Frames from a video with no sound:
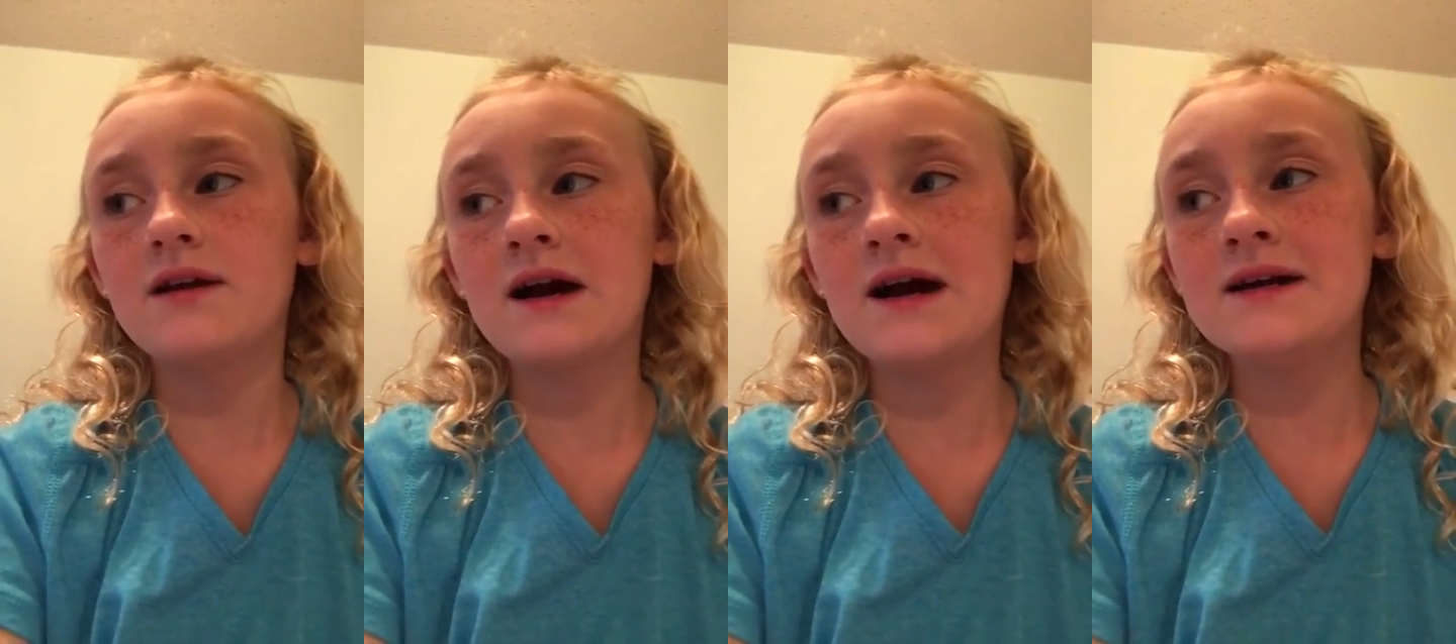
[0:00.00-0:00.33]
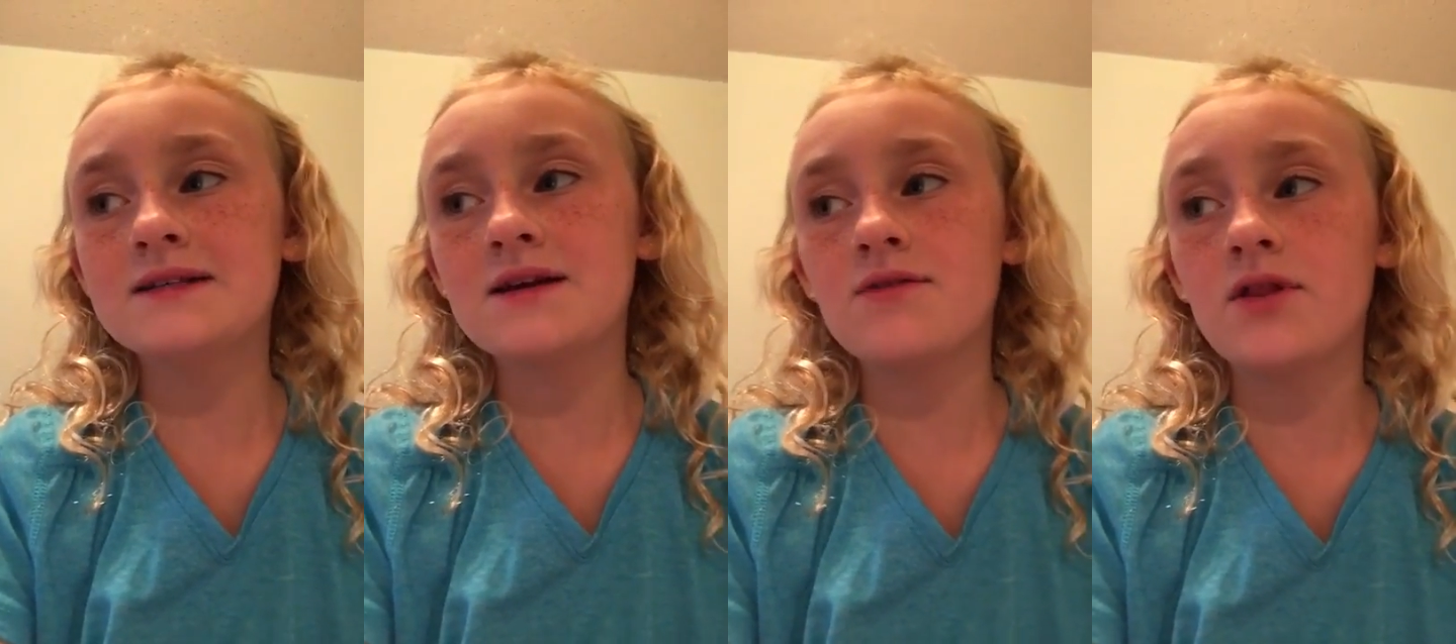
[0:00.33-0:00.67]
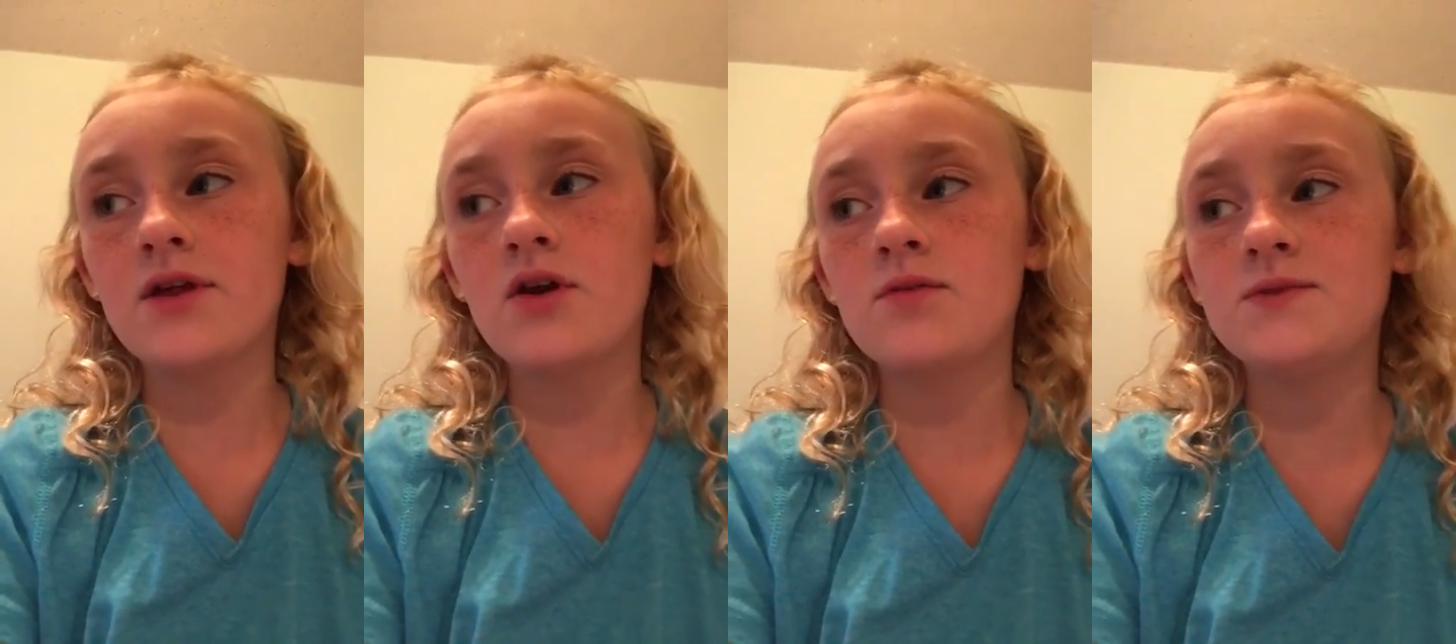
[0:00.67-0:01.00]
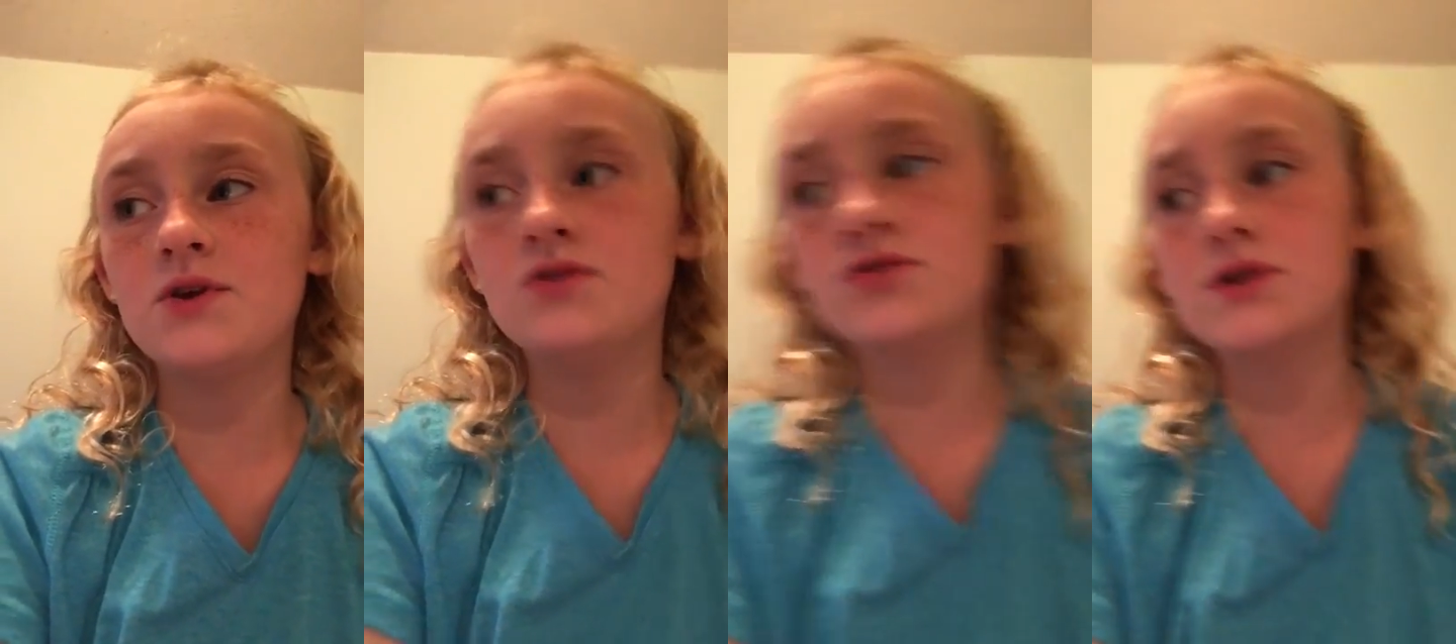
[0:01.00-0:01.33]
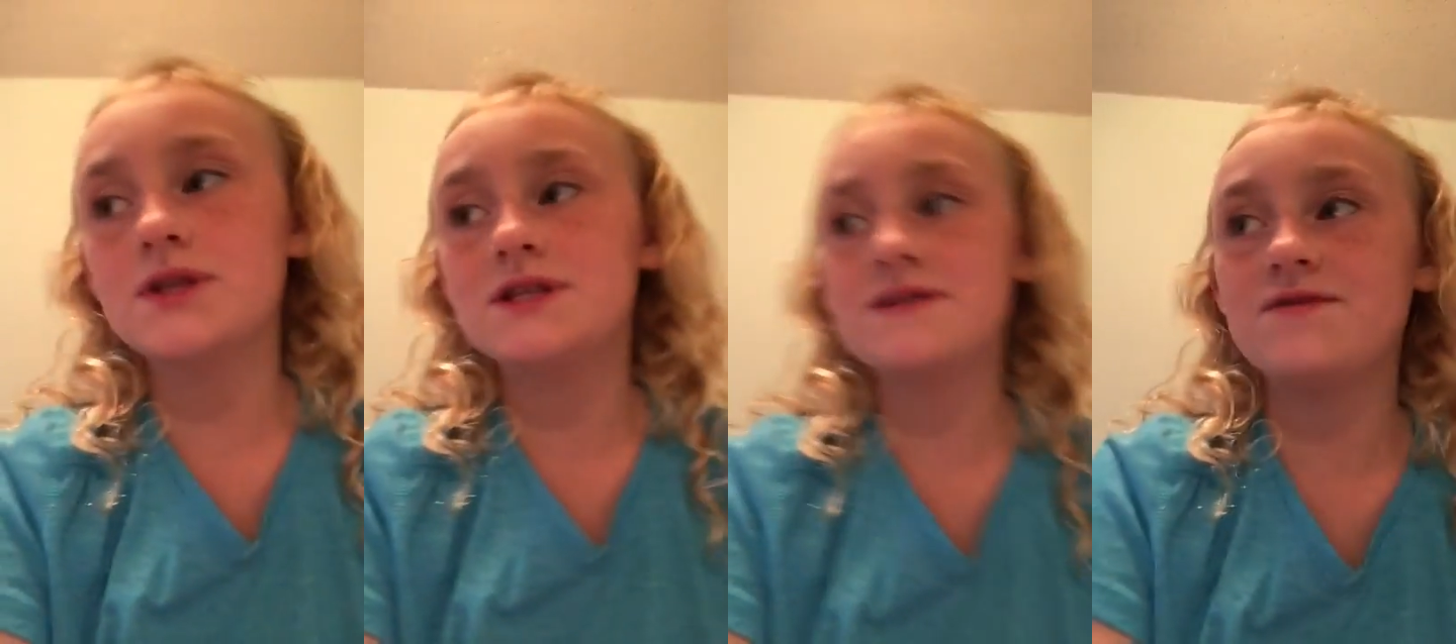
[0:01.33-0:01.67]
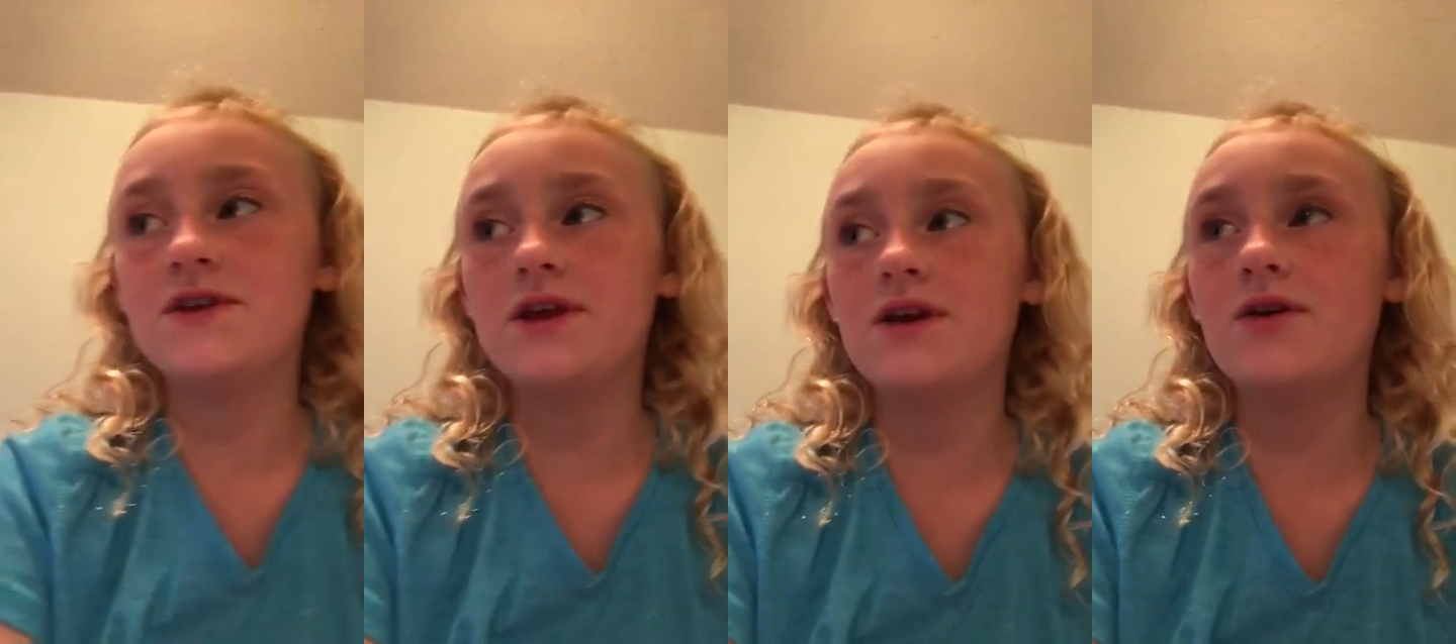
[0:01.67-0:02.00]
hope you enjoyed this
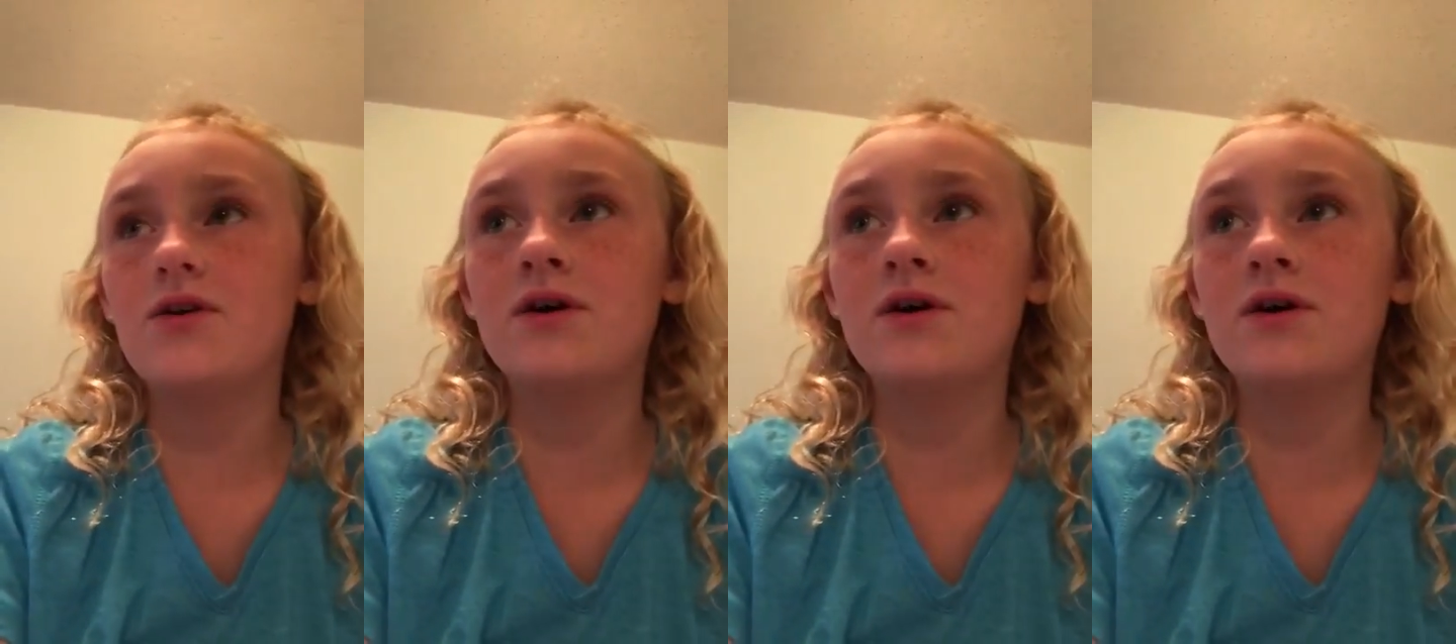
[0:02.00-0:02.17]
video.